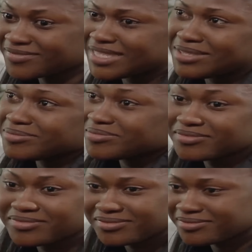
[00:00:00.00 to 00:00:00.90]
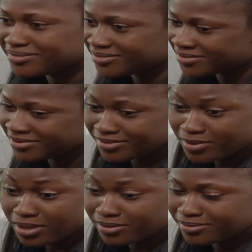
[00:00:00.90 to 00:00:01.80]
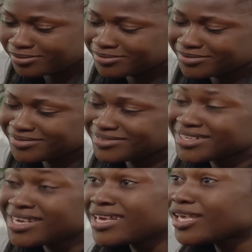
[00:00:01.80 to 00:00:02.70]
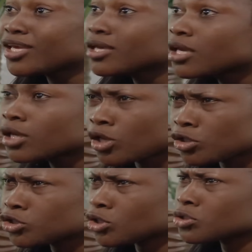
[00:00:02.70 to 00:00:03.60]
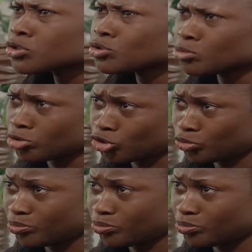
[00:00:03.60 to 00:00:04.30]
Yeah. But he caused us so much